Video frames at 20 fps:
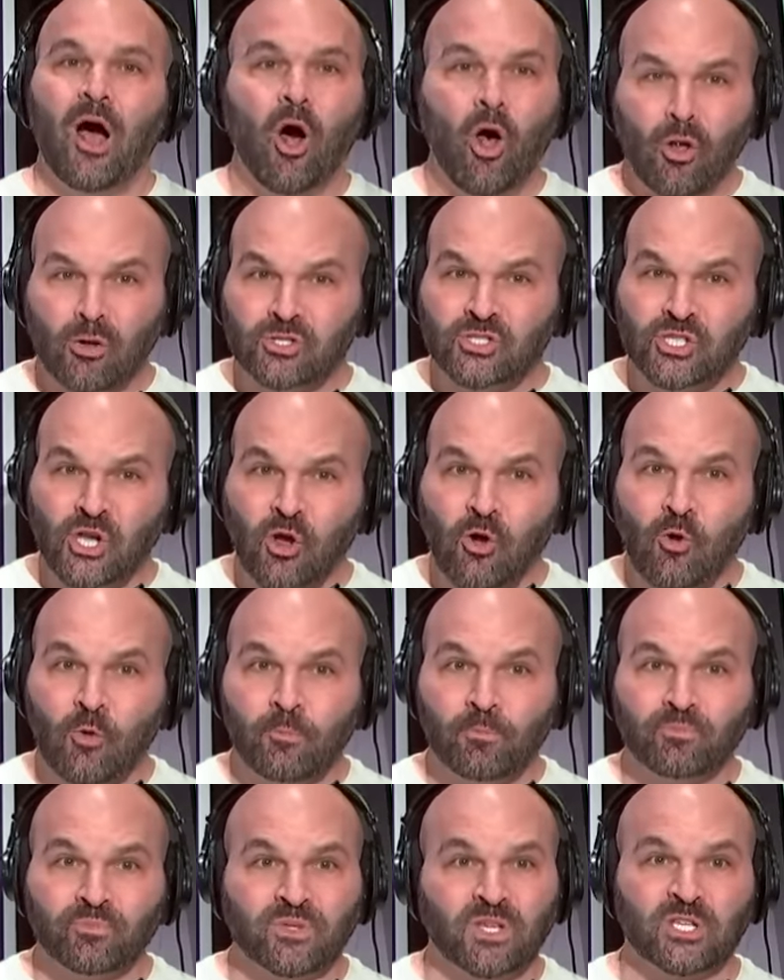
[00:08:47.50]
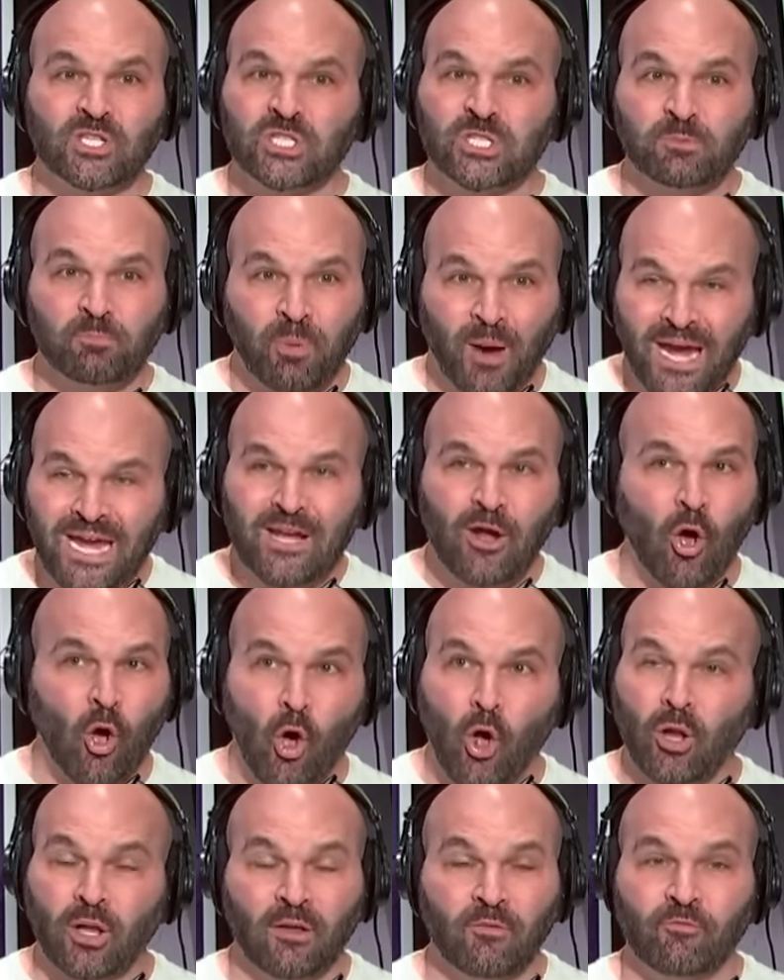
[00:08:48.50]
Also, despite
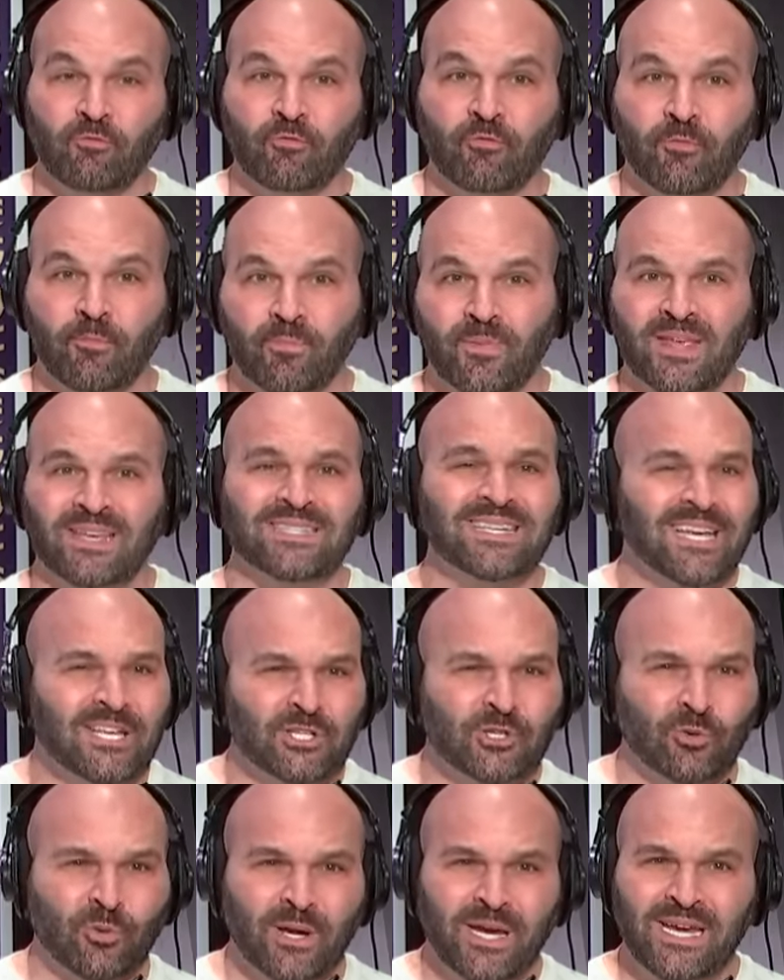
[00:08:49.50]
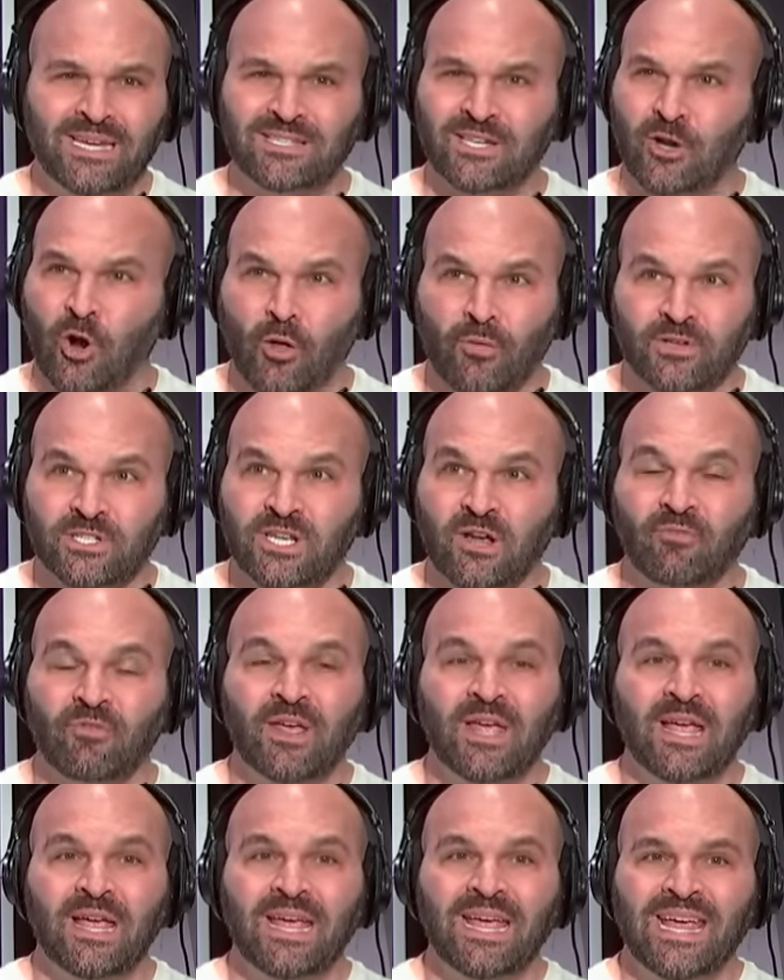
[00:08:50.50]
all of his injuries and all the
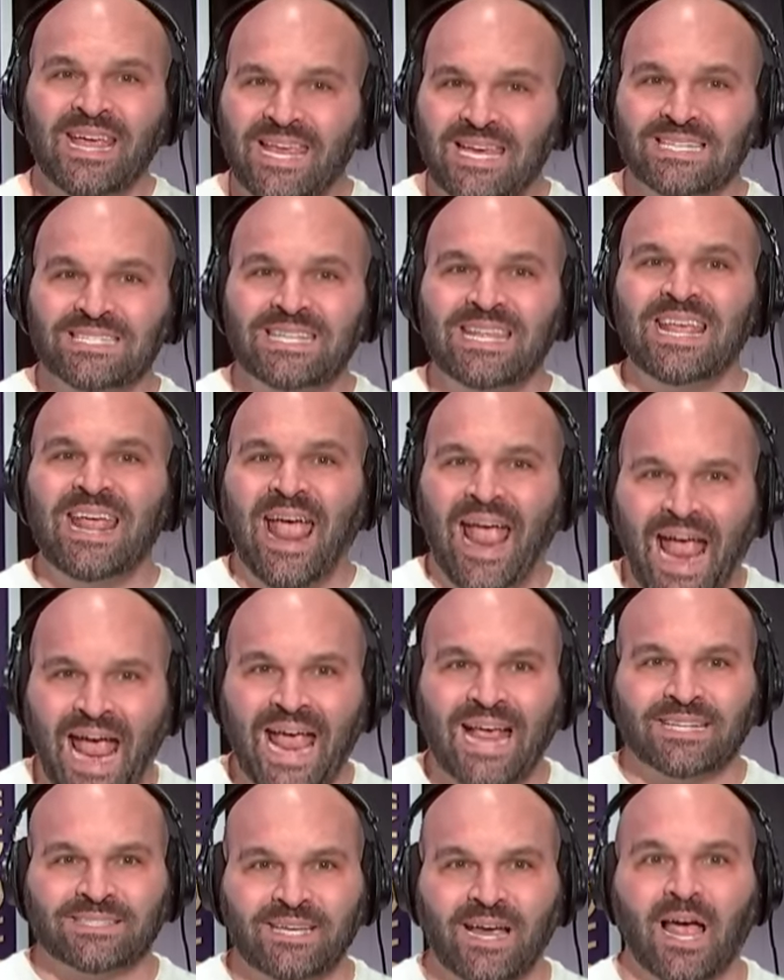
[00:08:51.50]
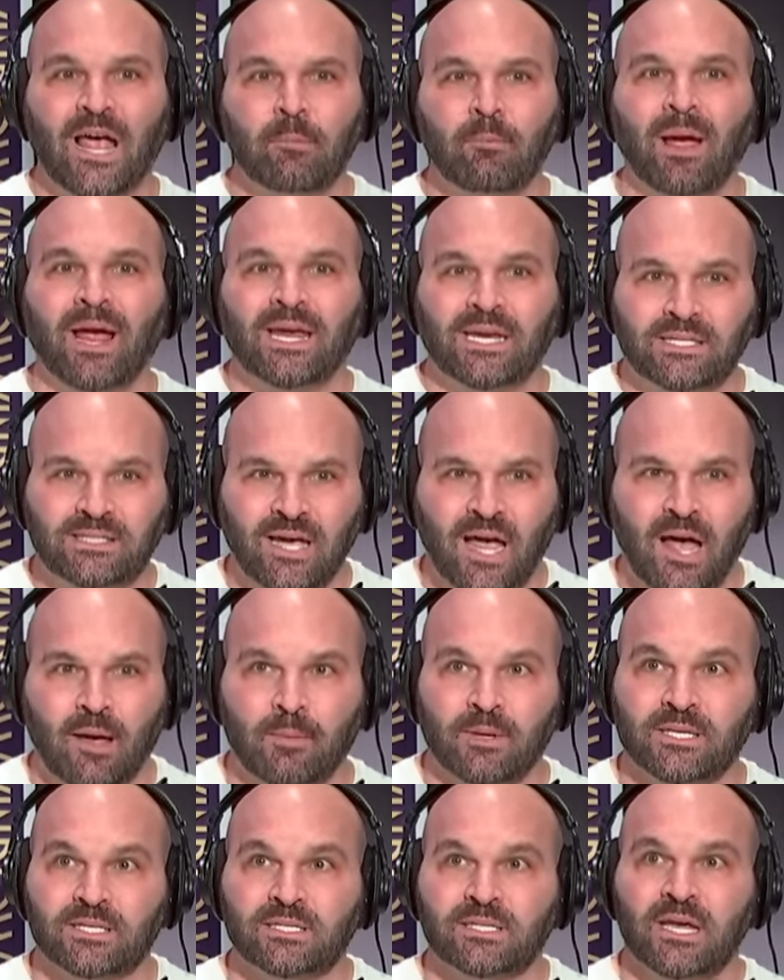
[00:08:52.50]
stuff, he's the anti-Mike
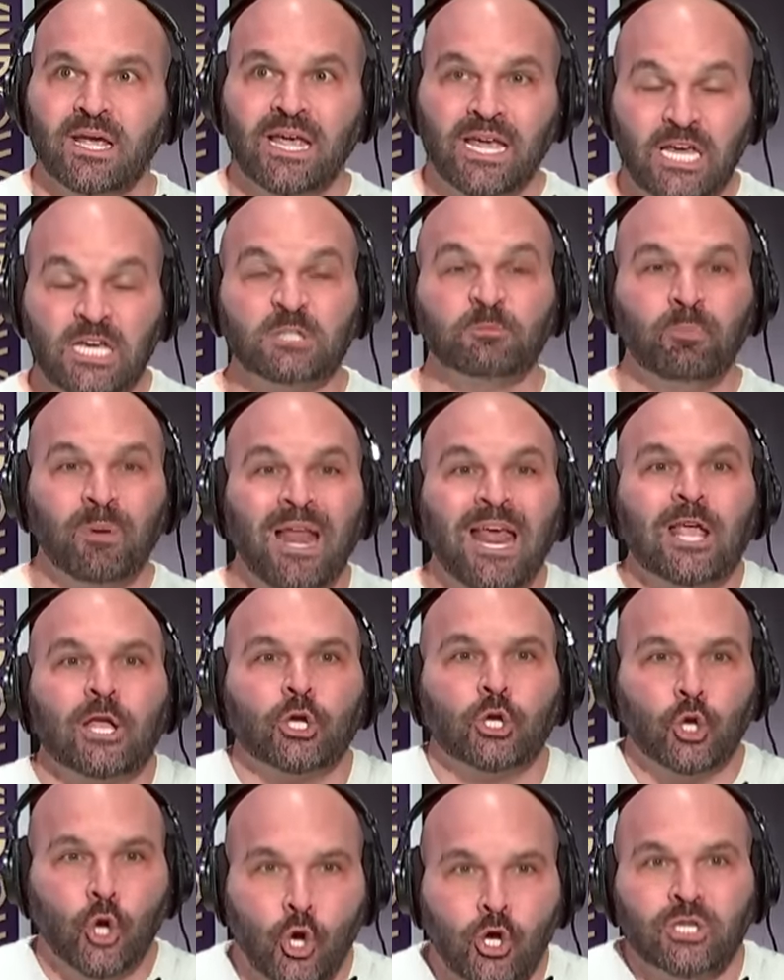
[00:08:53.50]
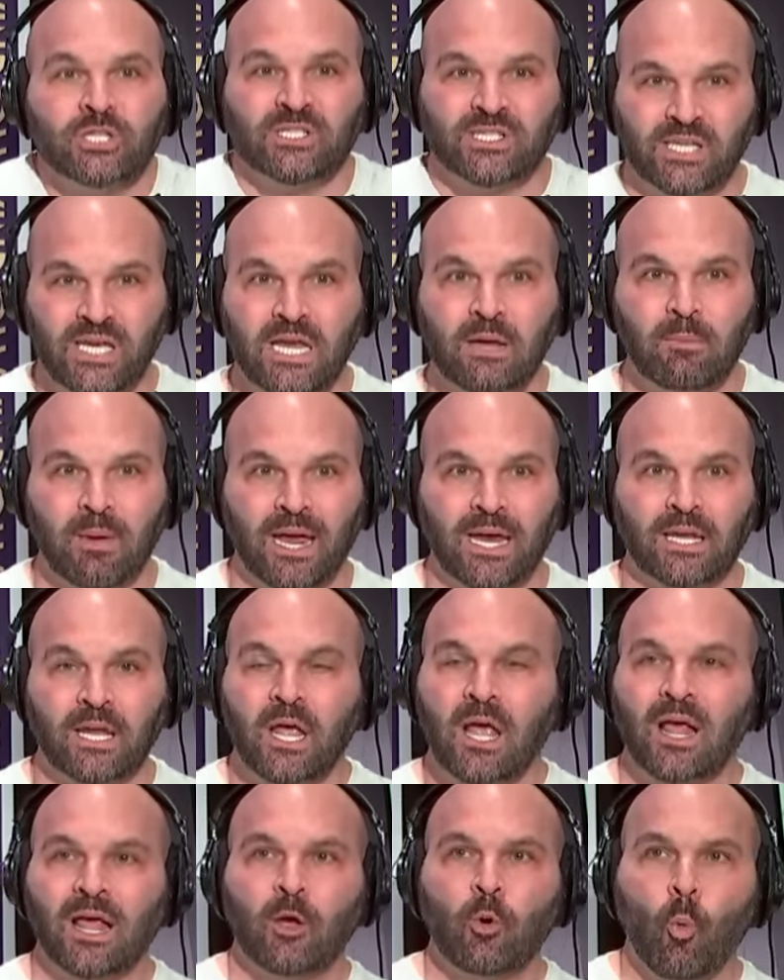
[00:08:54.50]
Thomas. He's been a good teammate.
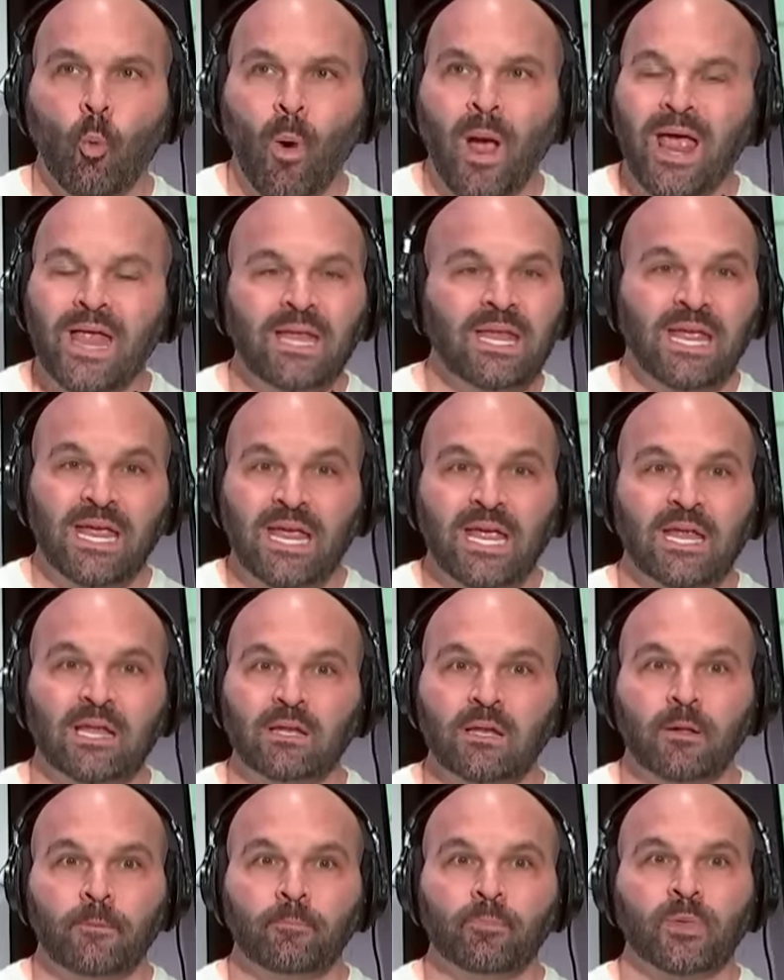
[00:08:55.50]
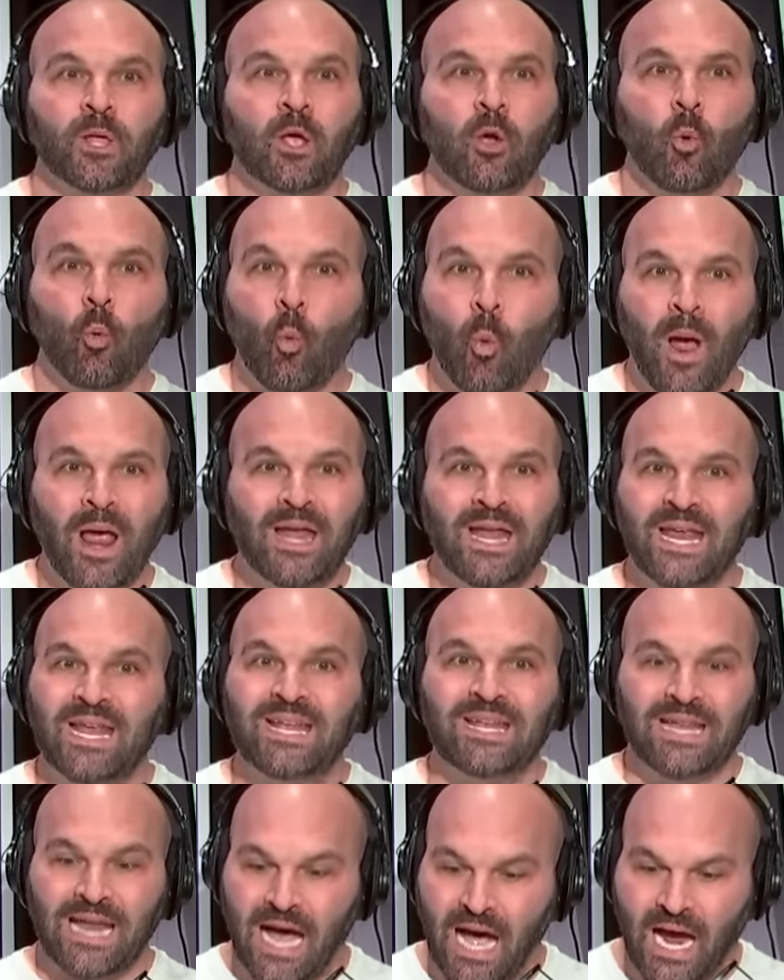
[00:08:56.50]
Like, when in
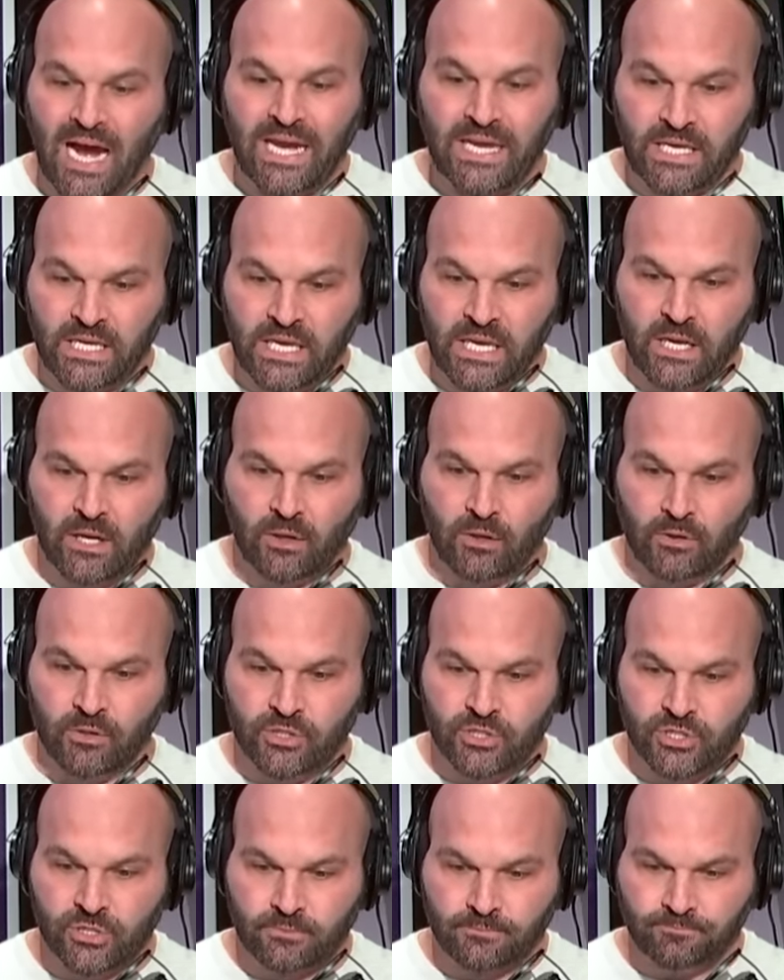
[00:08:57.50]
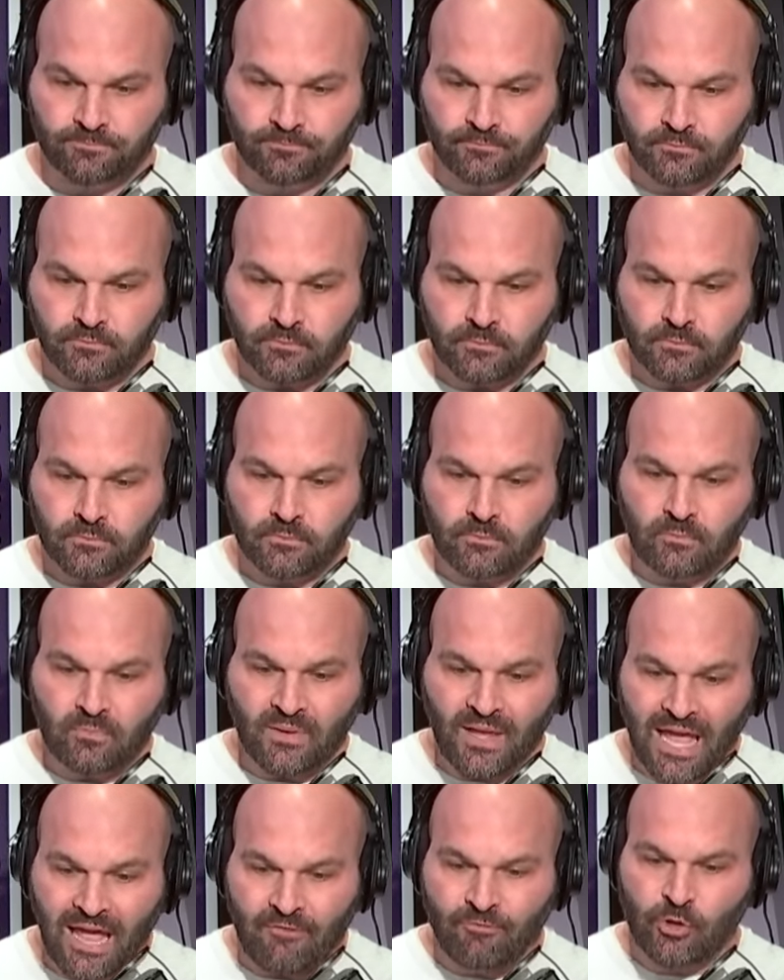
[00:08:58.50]
9 years
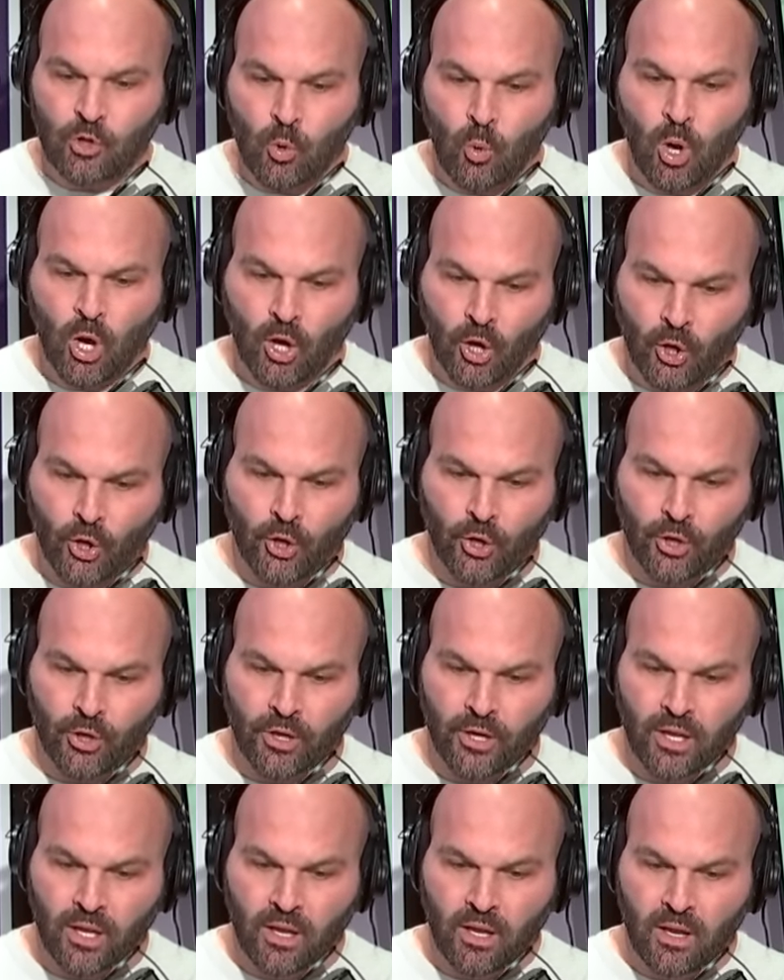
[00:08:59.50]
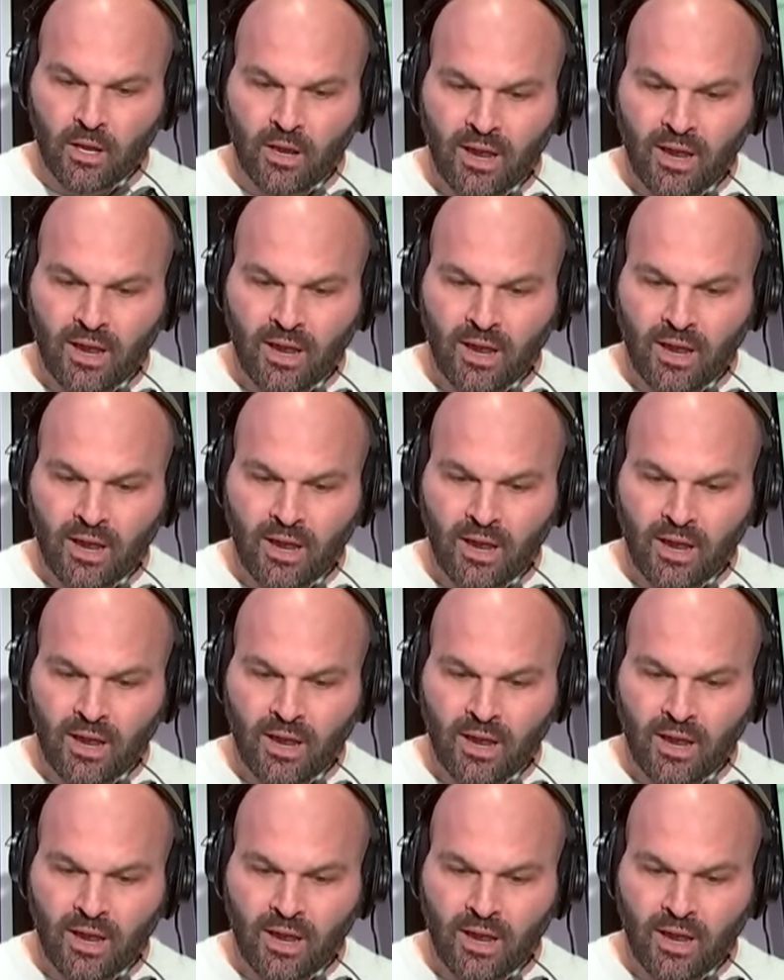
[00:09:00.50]
have you heard